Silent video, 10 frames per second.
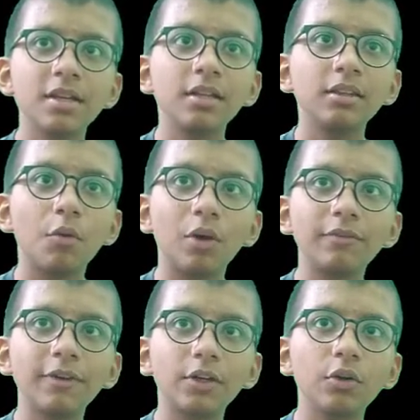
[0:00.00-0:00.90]
the 1
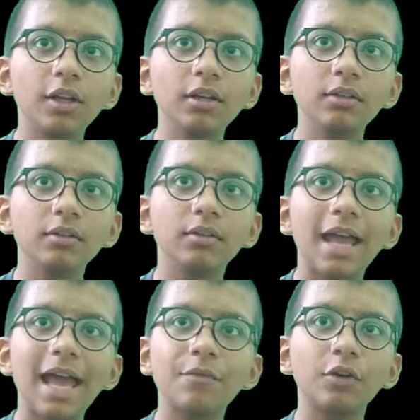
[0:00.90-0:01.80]
factorial.
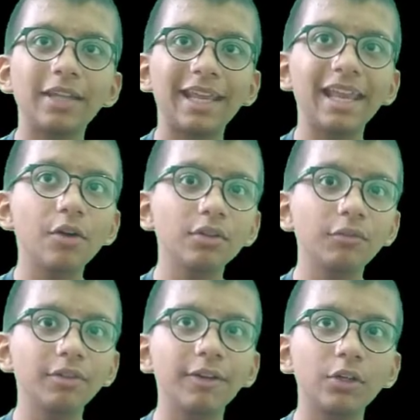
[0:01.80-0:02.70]
And for taking out the
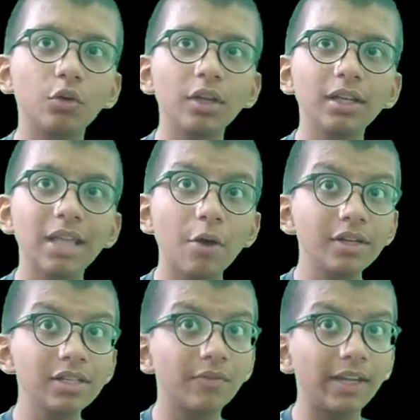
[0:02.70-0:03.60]
1 factorial, now it
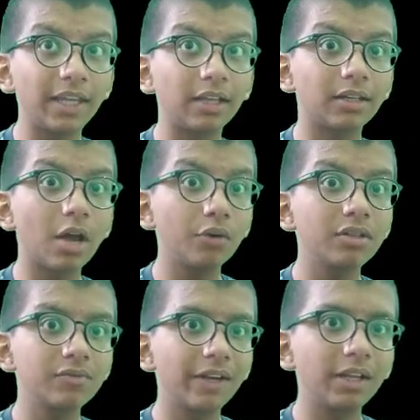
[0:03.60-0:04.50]
is waiting
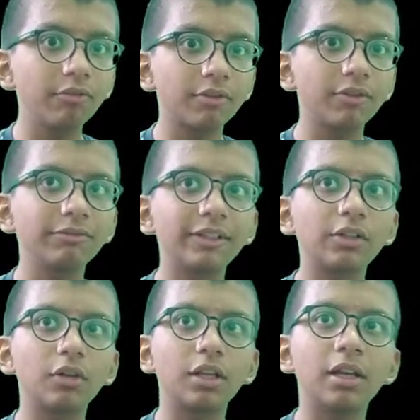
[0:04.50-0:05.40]
for 1
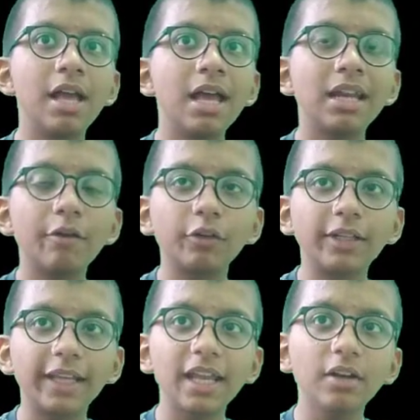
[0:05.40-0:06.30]
factorial. Now for
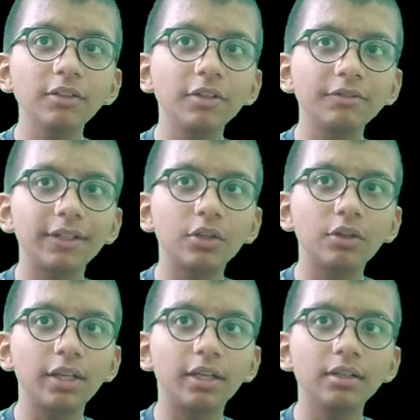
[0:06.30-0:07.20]
taking out the 1
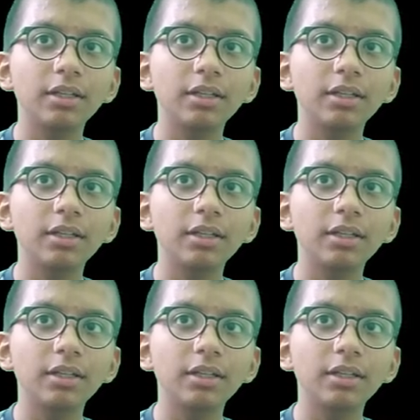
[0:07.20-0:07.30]
factorial,